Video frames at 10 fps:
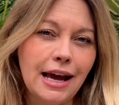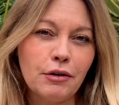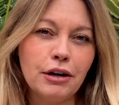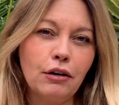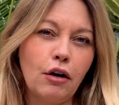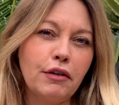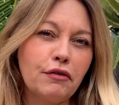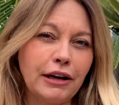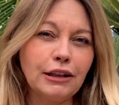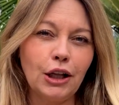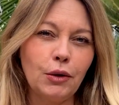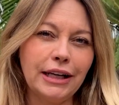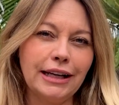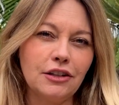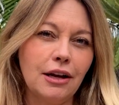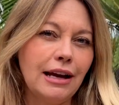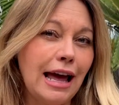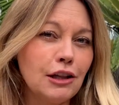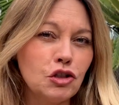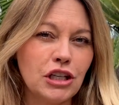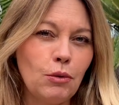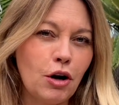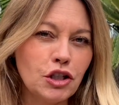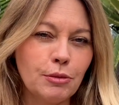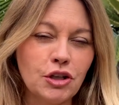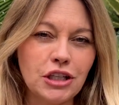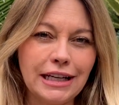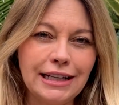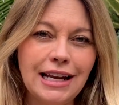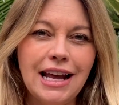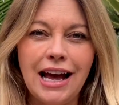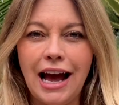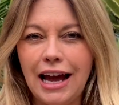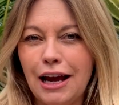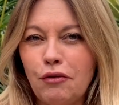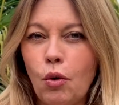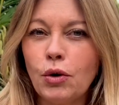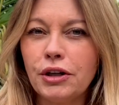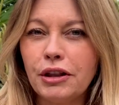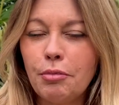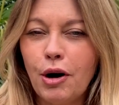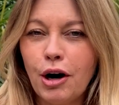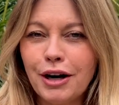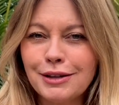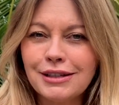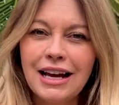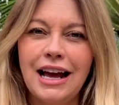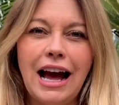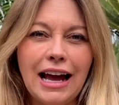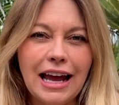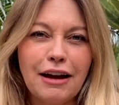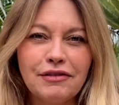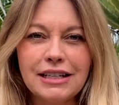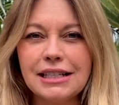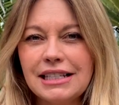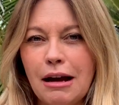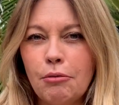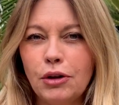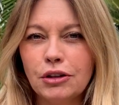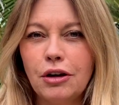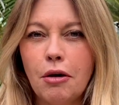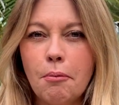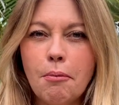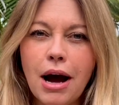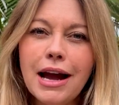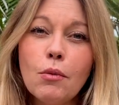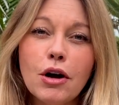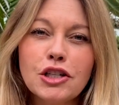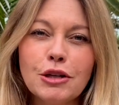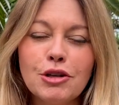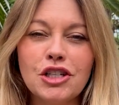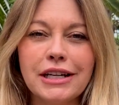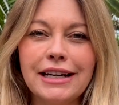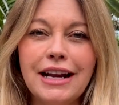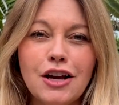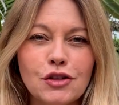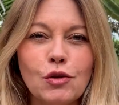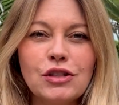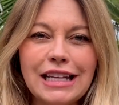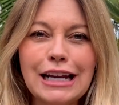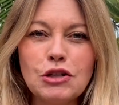error of a front-loading LG washing machine. I have ordered the parts. I have disassembled my washing machine, so stay